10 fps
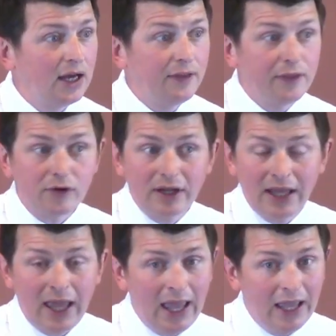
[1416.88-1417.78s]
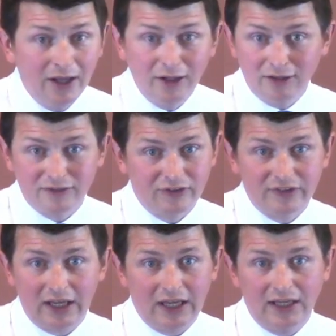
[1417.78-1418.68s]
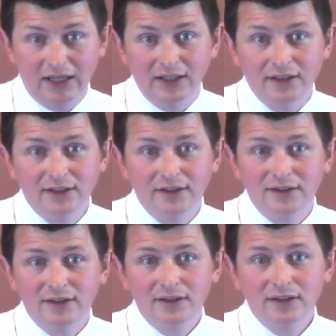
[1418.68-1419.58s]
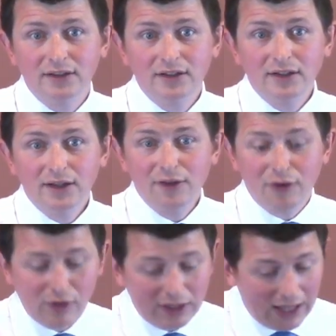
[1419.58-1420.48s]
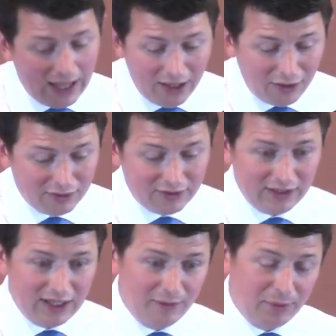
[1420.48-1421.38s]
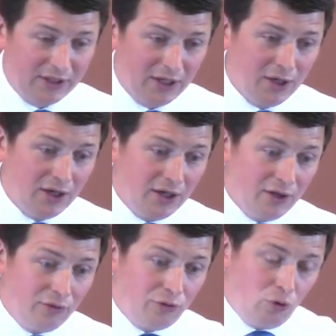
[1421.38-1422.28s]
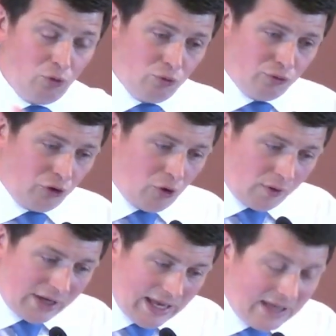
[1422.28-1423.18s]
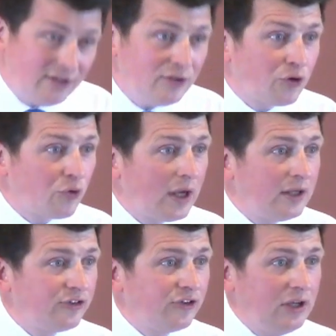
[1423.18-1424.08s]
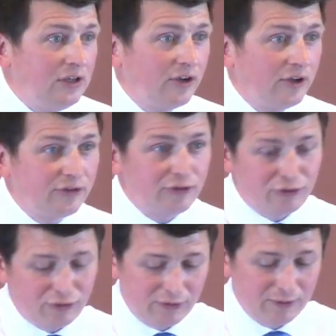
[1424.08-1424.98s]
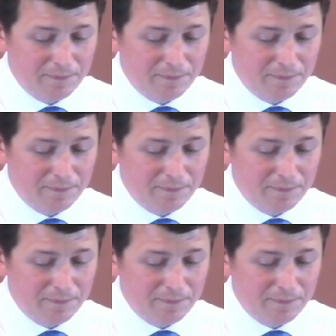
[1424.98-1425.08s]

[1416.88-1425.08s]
and they're in hell today. They're in hell today, but those who are in Christ Jesus